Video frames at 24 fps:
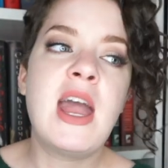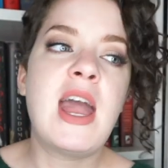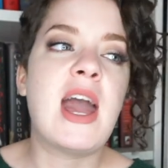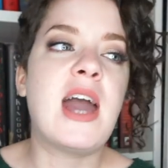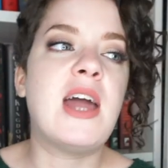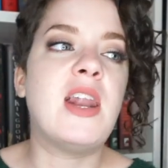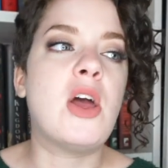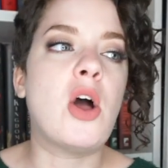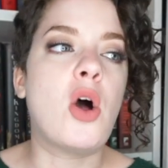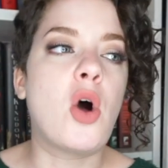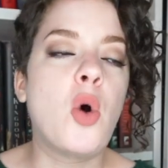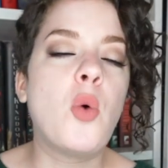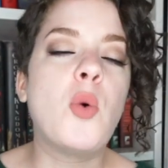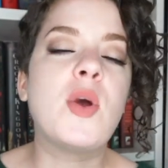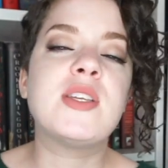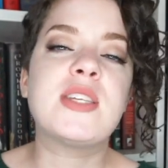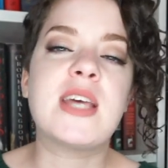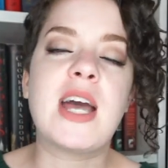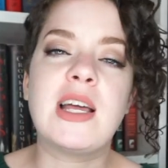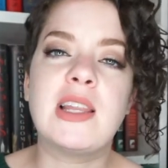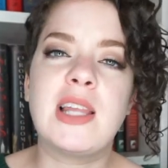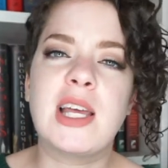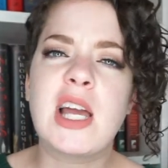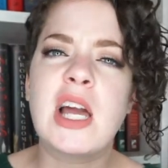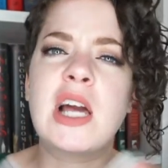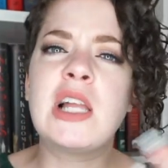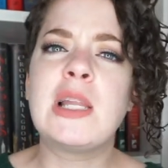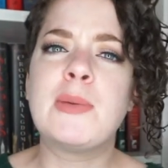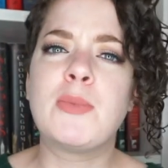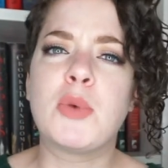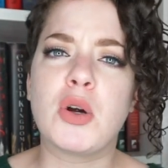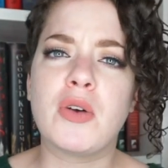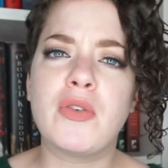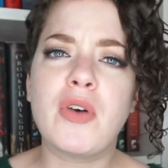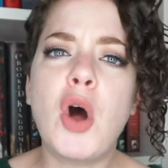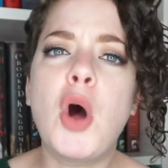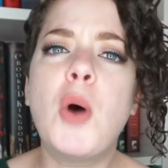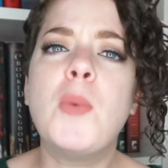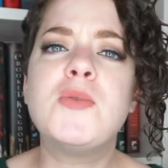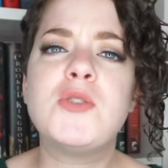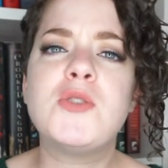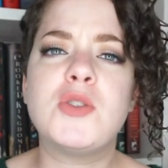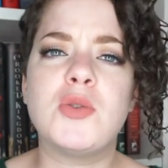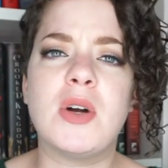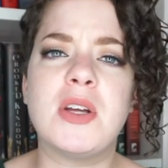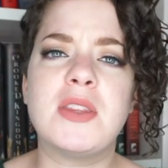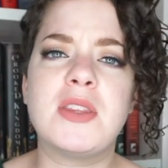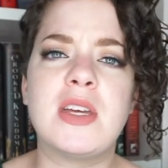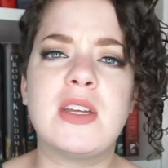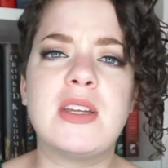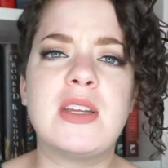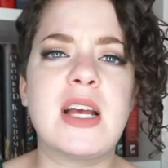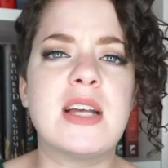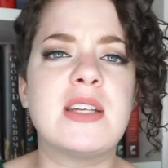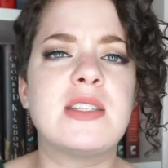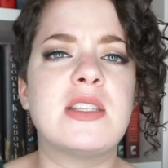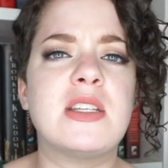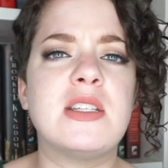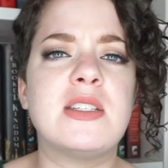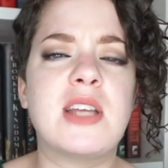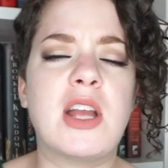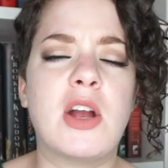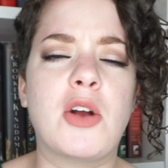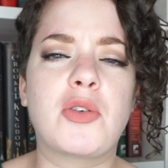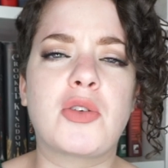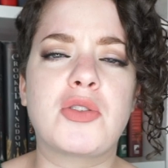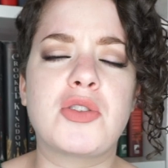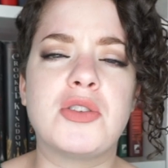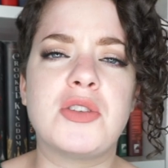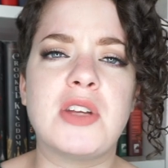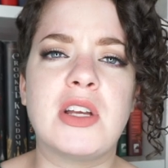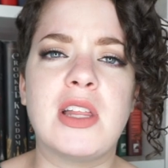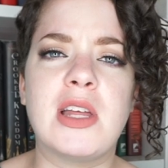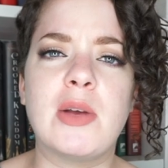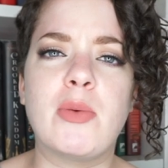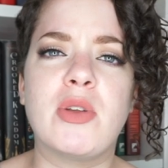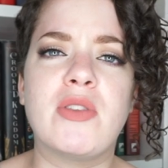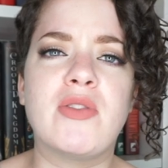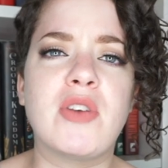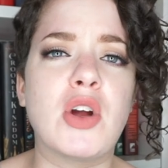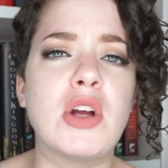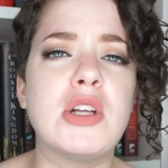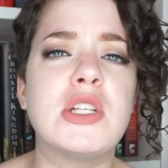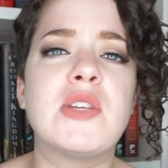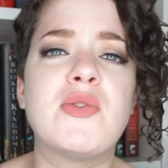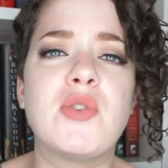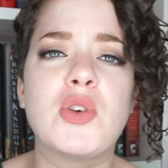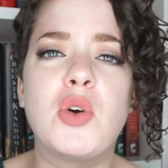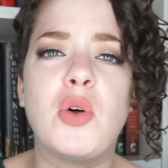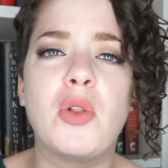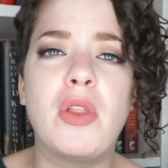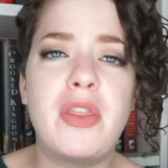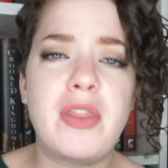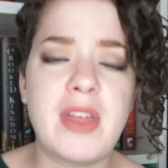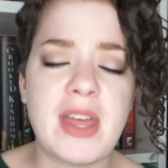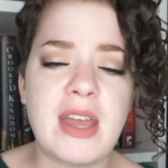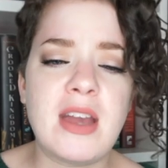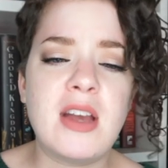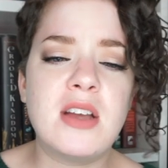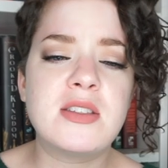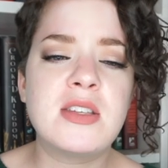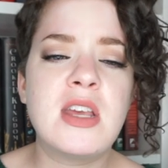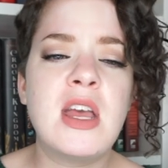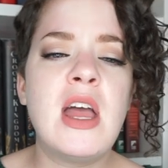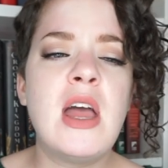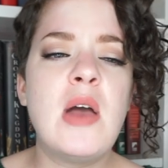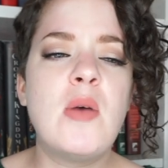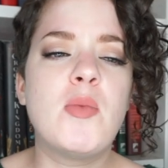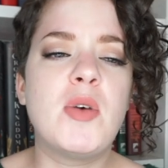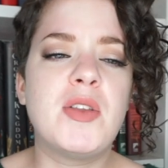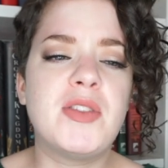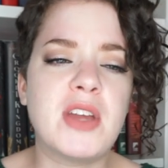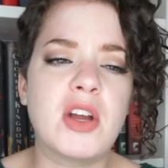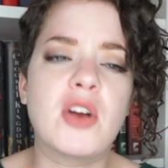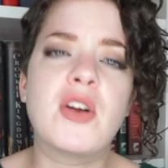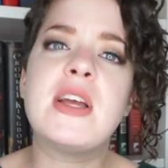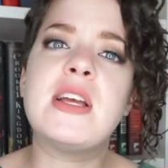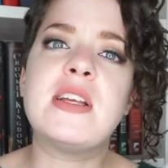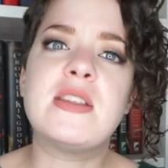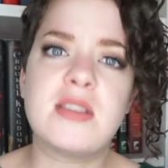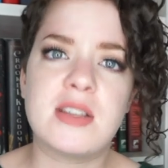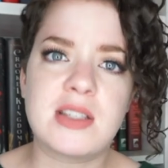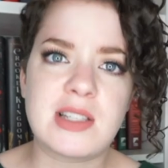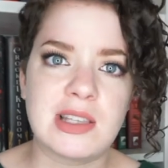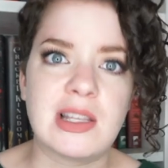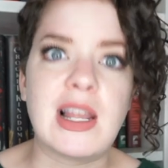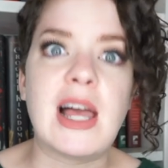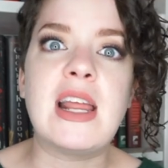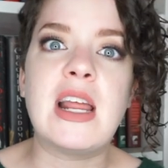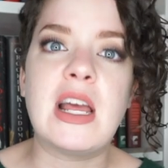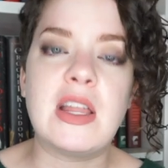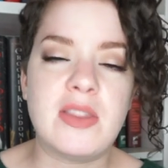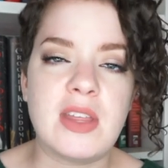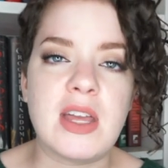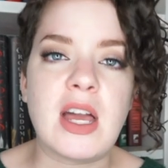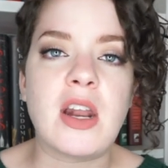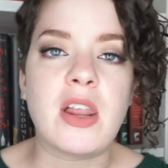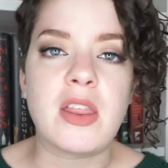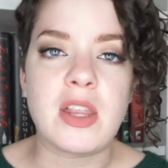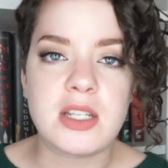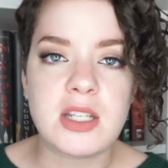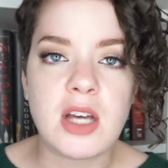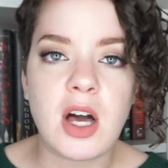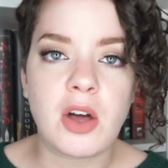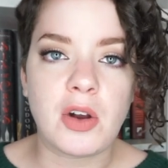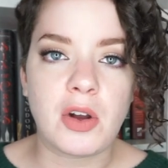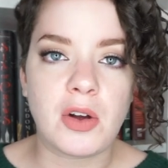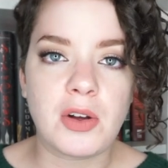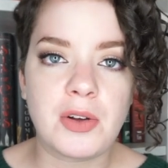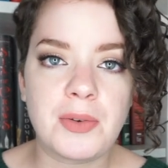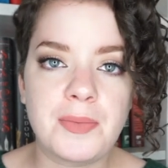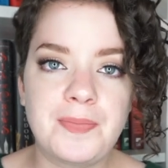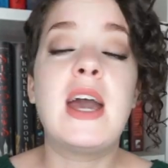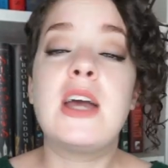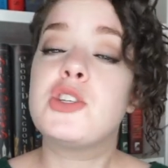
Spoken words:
and it always had like a glimmer of hope to it that yes, these characters are dealing with very difficult things, but there is this light at the end of the tunnel.